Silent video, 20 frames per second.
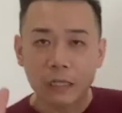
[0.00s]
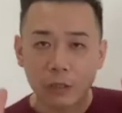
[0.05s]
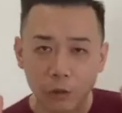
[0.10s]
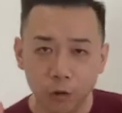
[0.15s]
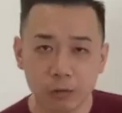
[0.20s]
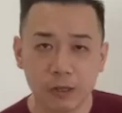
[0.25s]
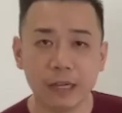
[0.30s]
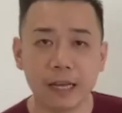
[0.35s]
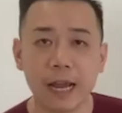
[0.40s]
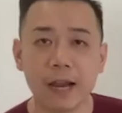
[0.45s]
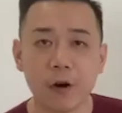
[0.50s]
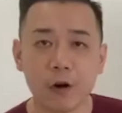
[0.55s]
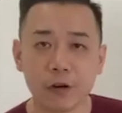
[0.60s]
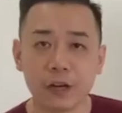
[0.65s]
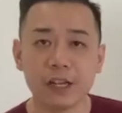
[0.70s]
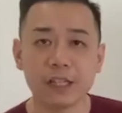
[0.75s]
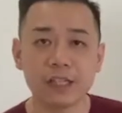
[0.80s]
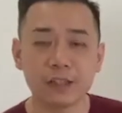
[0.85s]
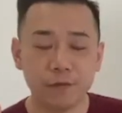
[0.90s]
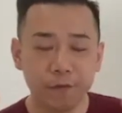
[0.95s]
lookalike
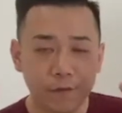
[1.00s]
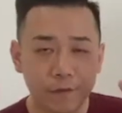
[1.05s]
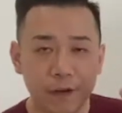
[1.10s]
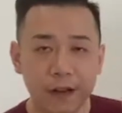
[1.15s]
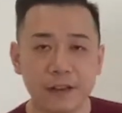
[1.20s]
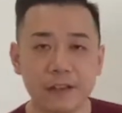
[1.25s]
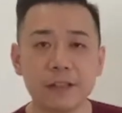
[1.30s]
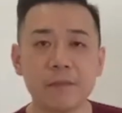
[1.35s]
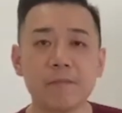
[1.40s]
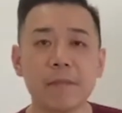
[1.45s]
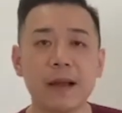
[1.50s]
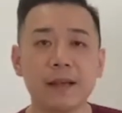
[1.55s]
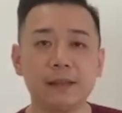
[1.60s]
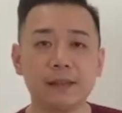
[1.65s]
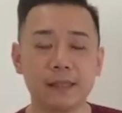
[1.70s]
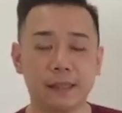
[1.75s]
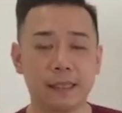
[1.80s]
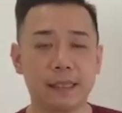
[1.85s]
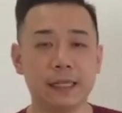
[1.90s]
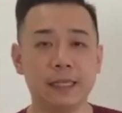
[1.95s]
audience
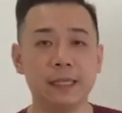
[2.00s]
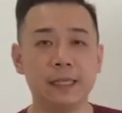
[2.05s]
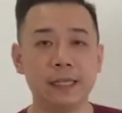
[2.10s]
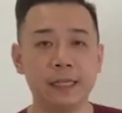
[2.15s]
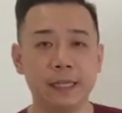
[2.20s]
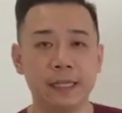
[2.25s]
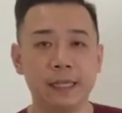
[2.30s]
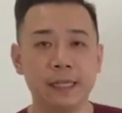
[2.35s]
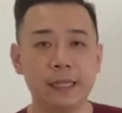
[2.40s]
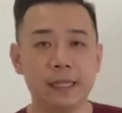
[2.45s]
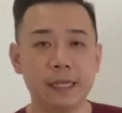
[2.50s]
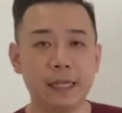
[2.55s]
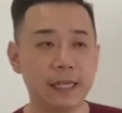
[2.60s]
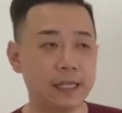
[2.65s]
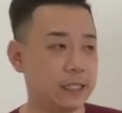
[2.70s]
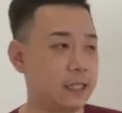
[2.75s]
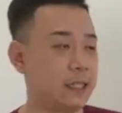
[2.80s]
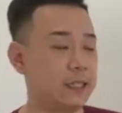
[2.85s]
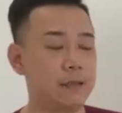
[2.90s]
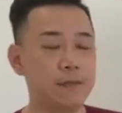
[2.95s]
fundamentally
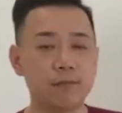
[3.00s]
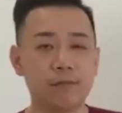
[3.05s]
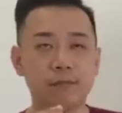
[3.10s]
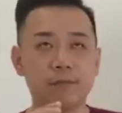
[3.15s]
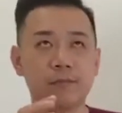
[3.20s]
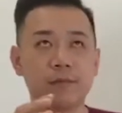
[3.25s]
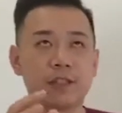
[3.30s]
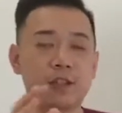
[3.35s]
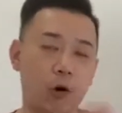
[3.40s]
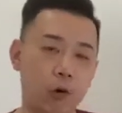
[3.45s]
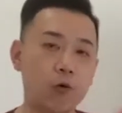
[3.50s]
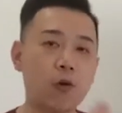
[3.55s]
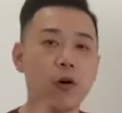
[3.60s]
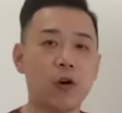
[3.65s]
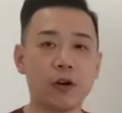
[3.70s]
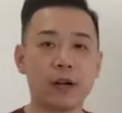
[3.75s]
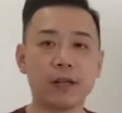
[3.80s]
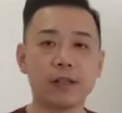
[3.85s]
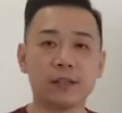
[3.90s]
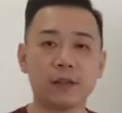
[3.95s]
is
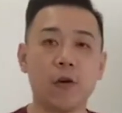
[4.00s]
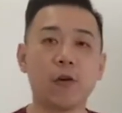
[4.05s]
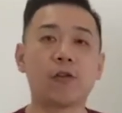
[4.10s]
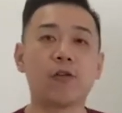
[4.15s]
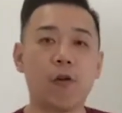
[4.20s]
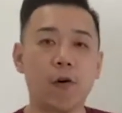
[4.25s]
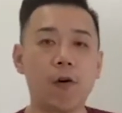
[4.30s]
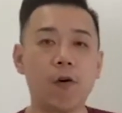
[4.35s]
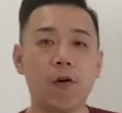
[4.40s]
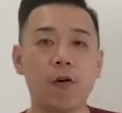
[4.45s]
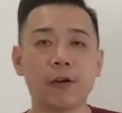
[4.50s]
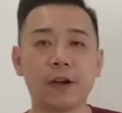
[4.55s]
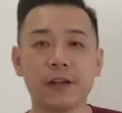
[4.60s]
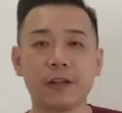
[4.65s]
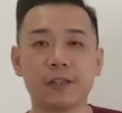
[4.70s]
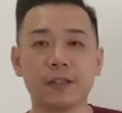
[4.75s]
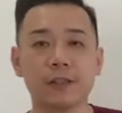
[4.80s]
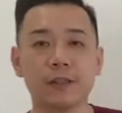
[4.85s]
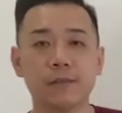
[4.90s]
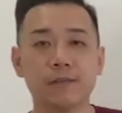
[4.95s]
co-audience or core
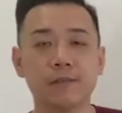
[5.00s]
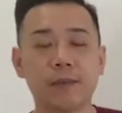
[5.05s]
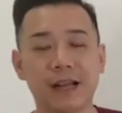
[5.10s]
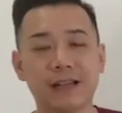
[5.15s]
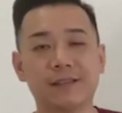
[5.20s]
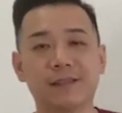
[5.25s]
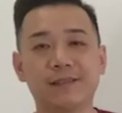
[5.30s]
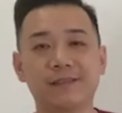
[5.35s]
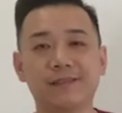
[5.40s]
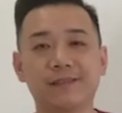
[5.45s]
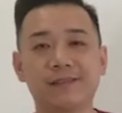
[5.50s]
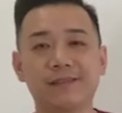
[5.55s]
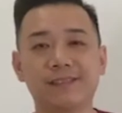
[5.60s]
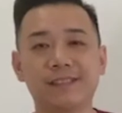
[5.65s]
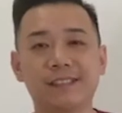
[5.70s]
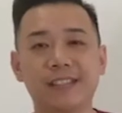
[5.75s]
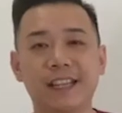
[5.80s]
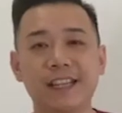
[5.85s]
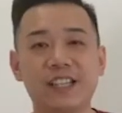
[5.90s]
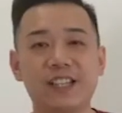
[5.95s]
audience, but
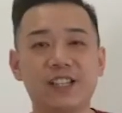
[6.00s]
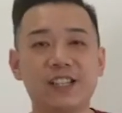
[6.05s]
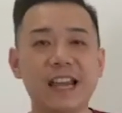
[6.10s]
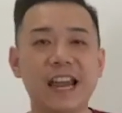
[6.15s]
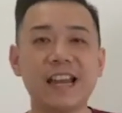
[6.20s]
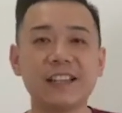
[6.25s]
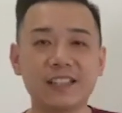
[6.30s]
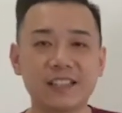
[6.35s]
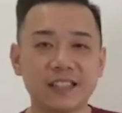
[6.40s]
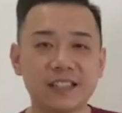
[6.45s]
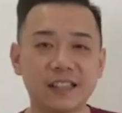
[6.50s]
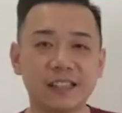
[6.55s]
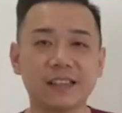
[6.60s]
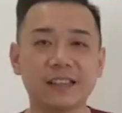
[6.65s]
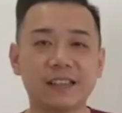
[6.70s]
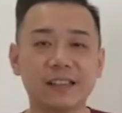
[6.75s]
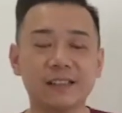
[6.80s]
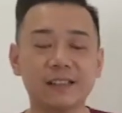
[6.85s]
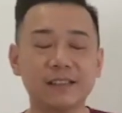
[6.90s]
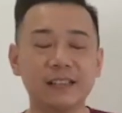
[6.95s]
they share
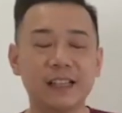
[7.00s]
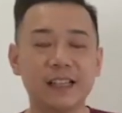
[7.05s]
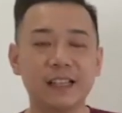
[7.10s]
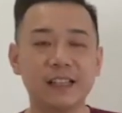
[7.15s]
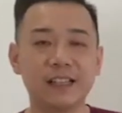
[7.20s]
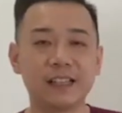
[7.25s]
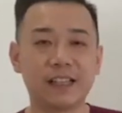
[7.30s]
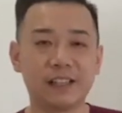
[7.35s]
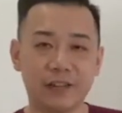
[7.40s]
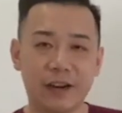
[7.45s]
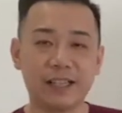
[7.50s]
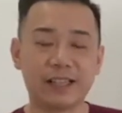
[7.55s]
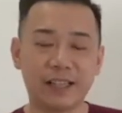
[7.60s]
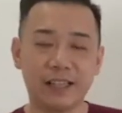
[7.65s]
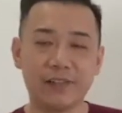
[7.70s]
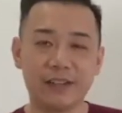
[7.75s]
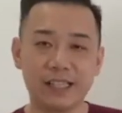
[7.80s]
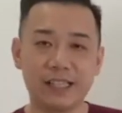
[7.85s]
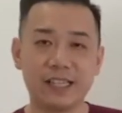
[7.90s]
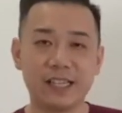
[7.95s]
certain
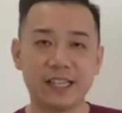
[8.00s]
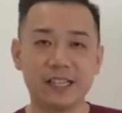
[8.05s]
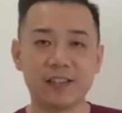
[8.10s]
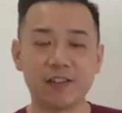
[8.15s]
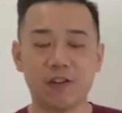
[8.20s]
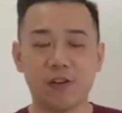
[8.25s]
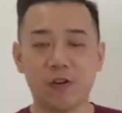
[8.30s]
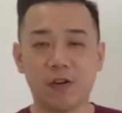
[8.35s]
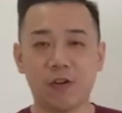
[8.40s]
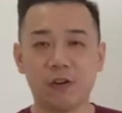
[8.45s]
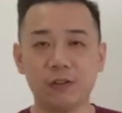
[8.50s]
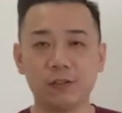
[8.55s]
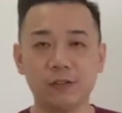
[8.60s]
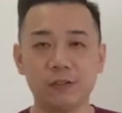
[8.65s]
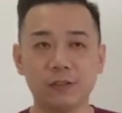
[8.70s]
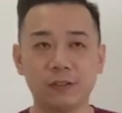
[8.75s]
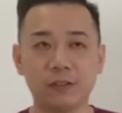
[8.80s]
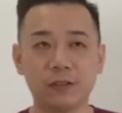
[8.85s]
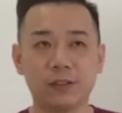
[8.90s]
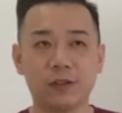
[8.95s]
characteristics or,
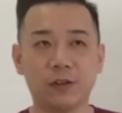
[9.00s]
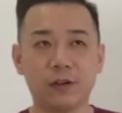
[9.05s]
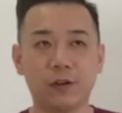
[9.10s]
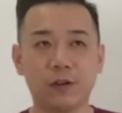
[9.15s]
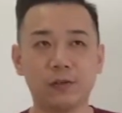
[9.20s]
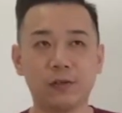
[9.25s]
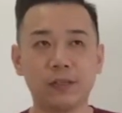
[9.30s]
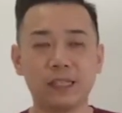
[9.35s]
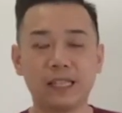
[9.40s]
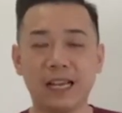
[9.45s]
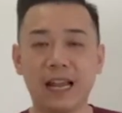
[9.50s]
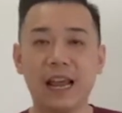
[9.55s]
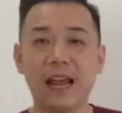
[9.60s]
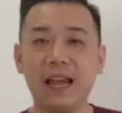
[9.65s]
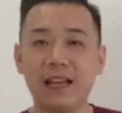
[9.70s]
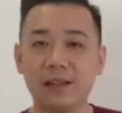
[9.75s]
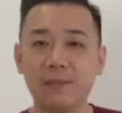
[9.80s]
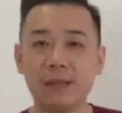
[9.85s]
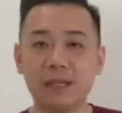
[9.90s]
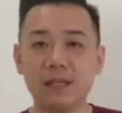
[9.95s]
you know,
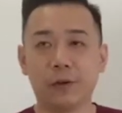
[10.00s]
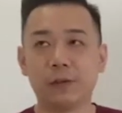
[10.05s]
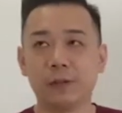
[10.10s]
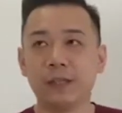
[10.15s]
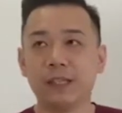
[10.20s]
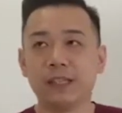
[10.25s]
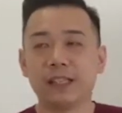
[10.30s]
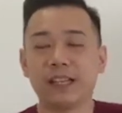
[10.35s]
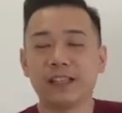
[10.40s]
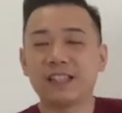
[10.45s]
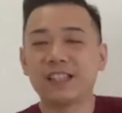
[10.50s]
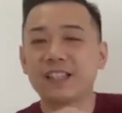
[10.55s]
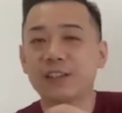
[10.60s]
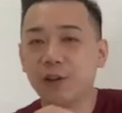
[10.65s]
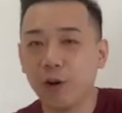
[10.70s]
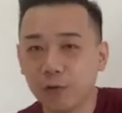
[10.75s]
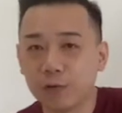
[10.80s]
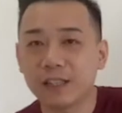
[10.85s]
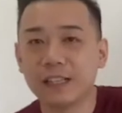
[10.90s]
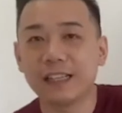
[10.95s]
elements that
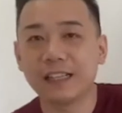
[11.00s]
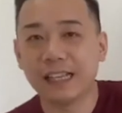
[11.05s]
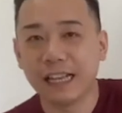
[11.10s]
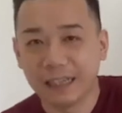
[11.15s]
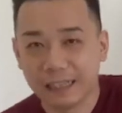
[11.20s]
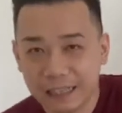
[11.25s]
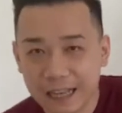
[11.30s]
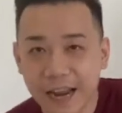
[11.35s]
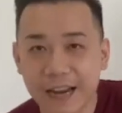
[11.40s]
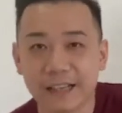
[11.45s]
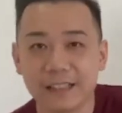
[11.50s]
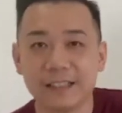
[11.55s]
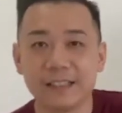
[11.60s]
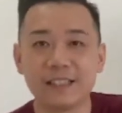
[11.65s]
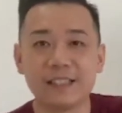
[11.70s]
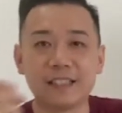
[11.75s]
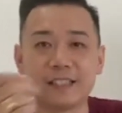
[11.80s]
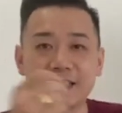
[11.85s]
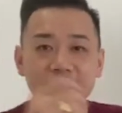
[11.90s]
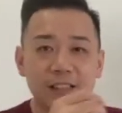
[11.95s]
look alike
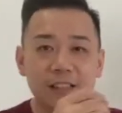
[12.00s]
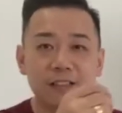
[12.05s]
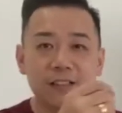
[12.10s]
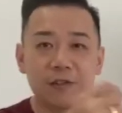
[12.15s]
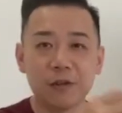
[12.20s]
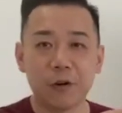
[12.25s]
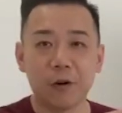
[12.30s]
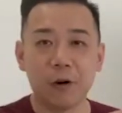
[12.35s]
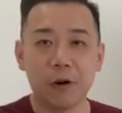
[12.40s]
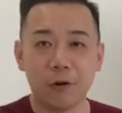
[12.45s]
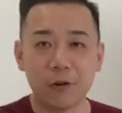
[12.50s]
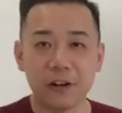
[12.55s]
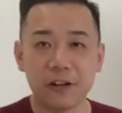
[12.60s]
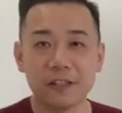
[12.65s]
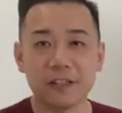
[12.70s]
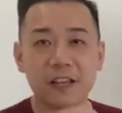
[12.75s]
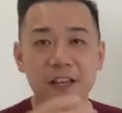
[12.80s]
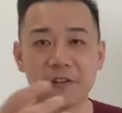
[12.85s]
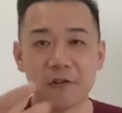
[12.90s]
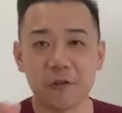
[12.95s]
certain group of
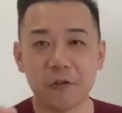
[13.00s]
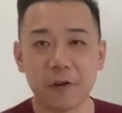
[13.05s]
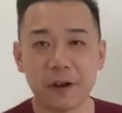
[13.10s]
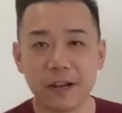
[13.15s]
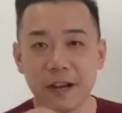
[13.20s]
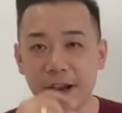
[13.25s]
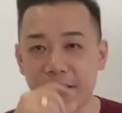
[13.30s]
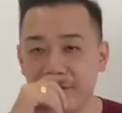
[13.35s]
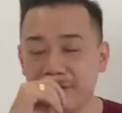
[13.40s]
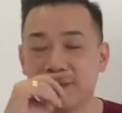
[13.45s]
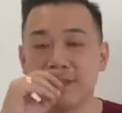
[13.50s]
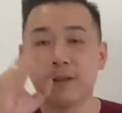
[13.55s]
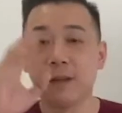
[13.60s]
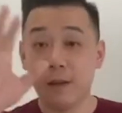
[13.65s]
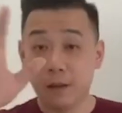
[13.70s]
audience that you already have.